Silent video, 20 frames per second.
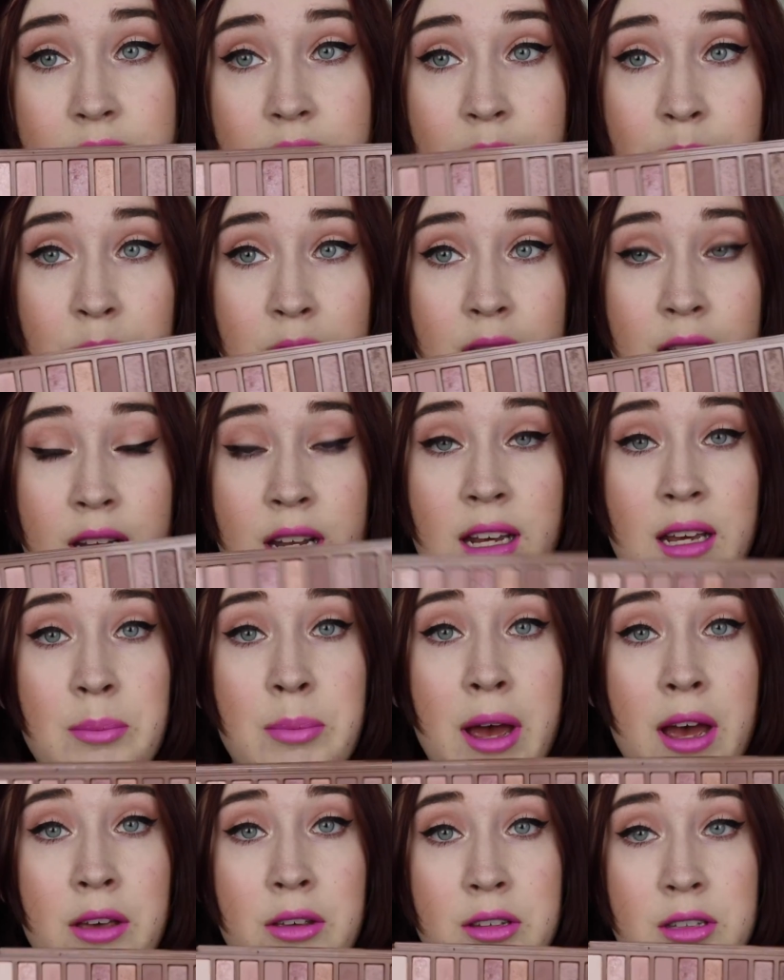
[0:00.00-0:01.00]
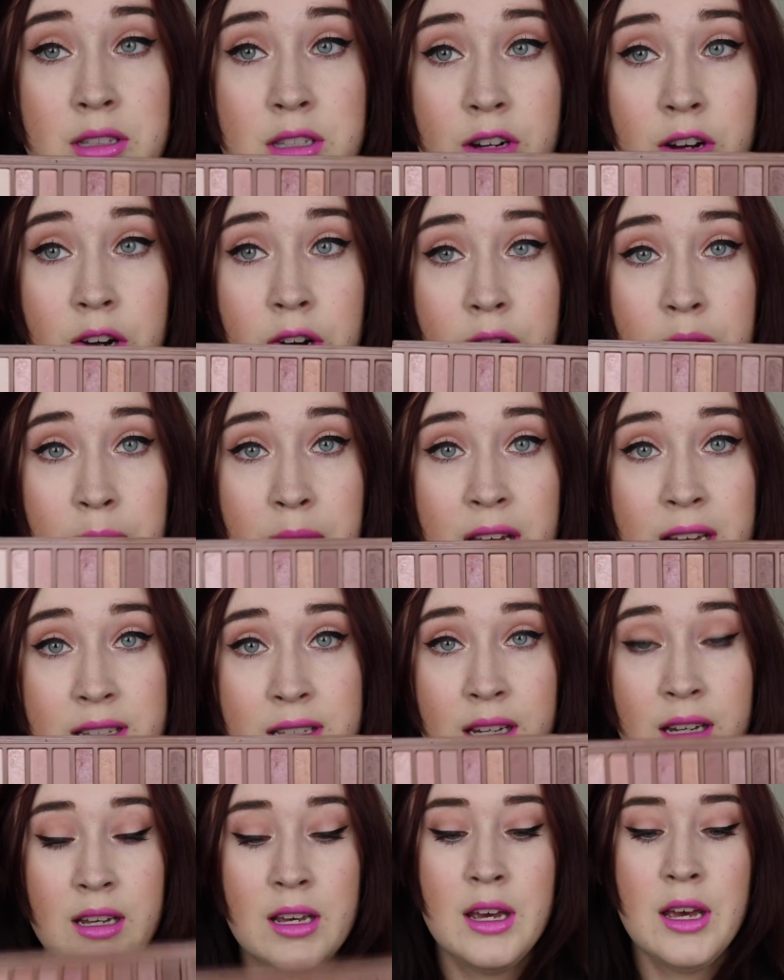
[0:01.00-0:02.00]
I mean, the Naked palettes are
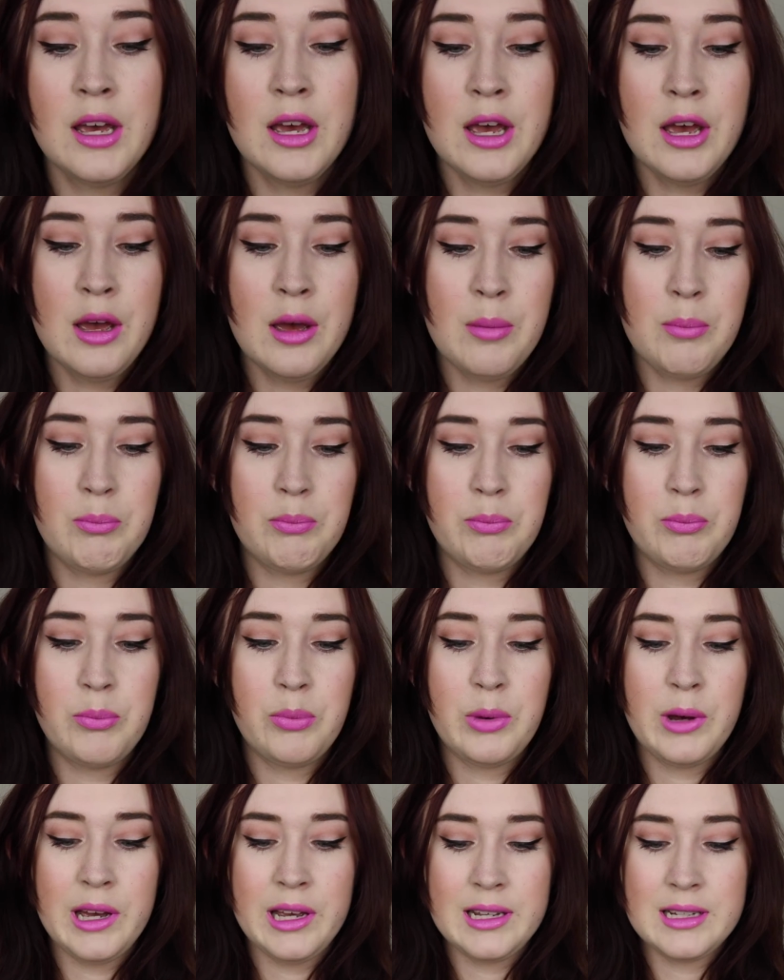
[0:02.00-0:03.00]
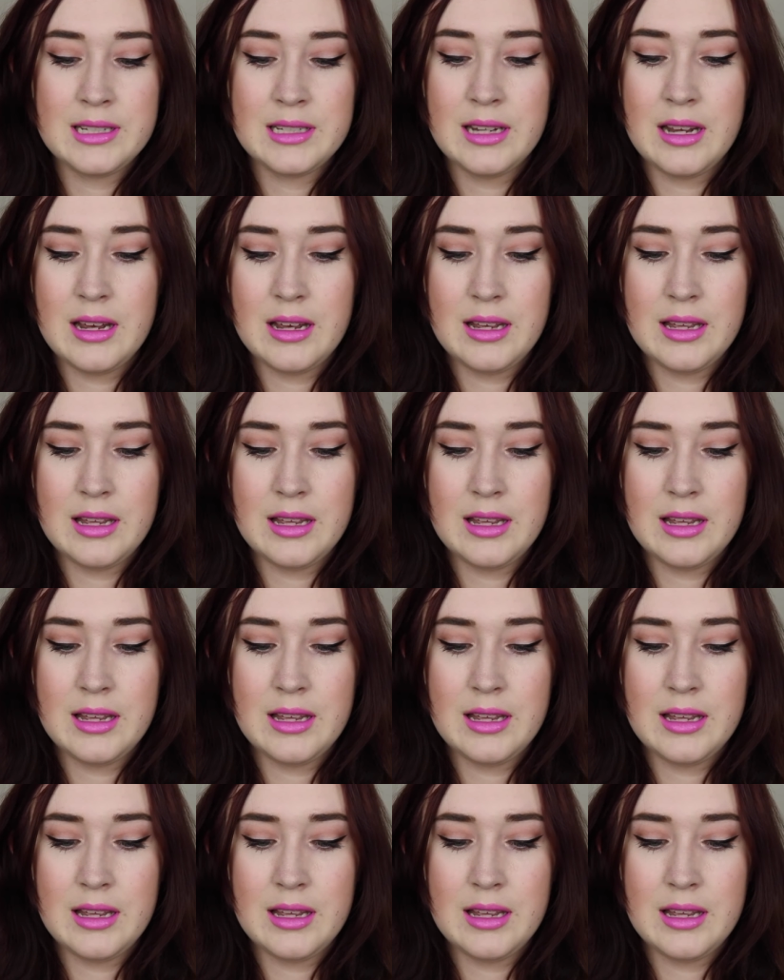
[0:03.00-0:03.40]
amazing, but